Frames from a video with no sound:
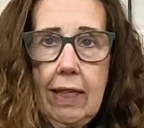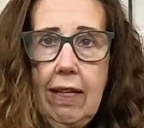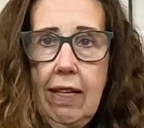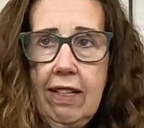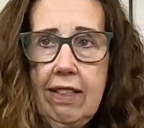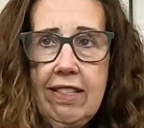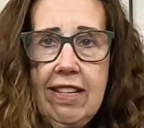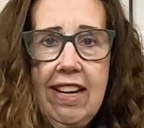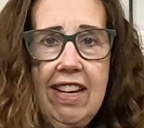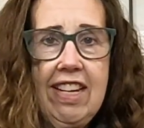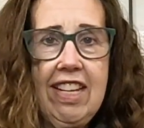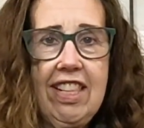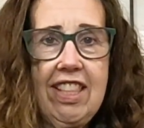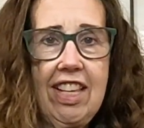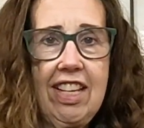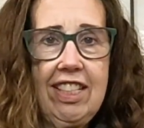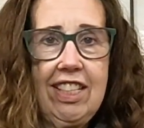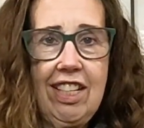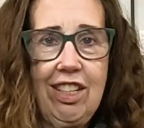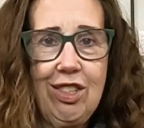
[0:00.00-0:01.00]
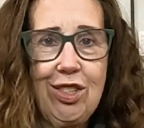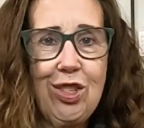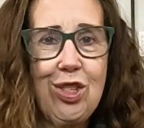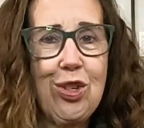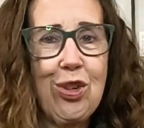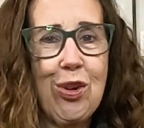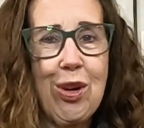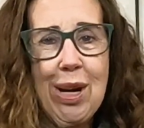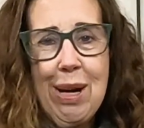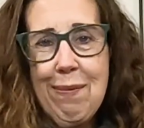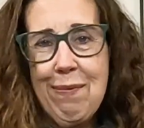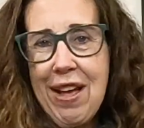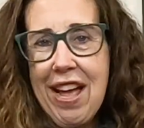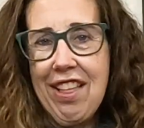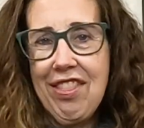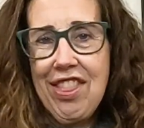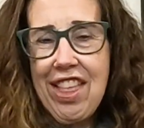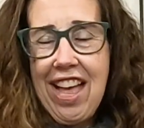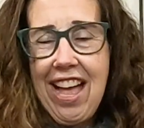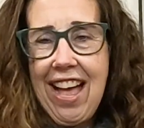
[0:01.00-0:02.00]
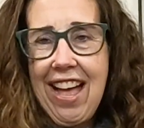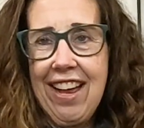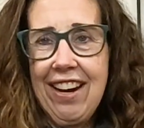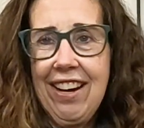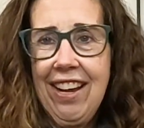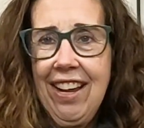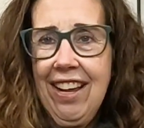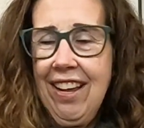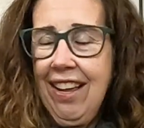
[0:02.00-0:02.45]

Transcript: I'll tell you the little story about that.